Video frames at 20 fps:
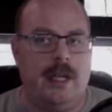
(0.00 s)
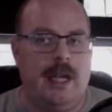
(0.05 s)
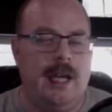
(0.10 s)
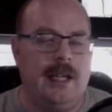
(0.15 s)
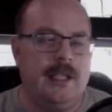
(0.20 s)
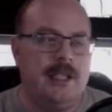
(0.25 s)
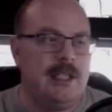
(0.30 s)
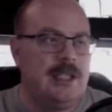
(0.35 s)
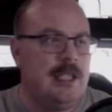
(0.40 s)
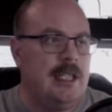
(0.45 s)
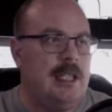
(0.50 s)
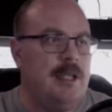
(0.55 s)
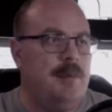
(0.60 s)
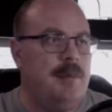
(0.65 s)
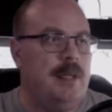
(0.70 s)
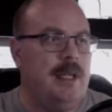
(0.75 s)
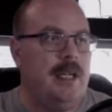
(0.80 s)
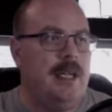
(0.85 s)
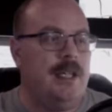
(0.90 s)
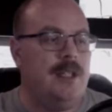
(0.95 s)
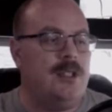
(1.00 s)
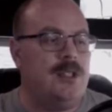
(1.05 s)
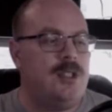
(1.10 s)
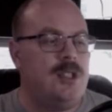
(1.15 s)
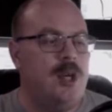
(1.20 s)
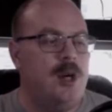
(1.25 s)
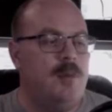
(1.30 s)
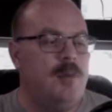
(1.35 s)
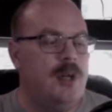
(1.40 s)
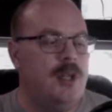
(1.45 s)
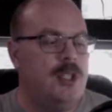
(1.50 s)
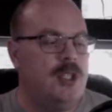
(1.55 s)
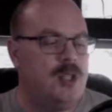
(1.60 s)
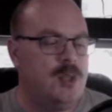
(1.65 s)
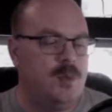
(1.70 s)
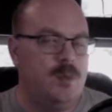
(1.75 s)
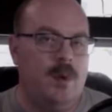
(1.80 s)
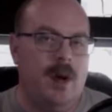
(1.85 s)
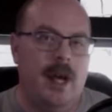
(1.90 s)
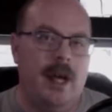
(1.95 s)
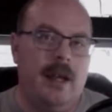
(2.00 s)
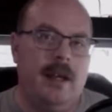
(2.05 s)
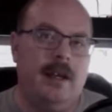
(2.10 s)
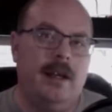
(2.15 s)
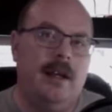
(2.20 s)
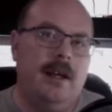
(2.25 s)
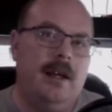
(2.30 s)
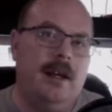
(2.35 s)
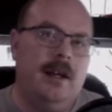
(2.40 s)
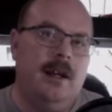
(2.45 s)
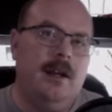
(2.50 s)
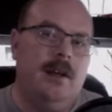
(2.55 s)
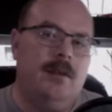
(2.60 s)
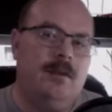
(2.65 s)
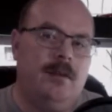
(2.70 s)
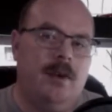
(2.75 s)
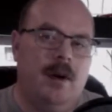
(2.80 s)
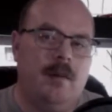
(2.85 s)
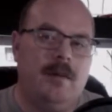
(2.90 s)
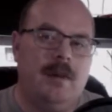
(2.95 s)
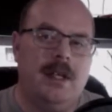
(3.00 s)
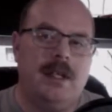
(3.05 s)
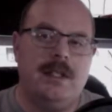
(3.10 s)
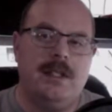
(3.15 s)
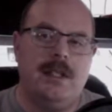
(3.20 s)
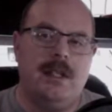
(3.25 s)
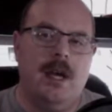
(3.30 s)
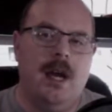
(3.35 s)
I just seem to be getting so much sweat from this.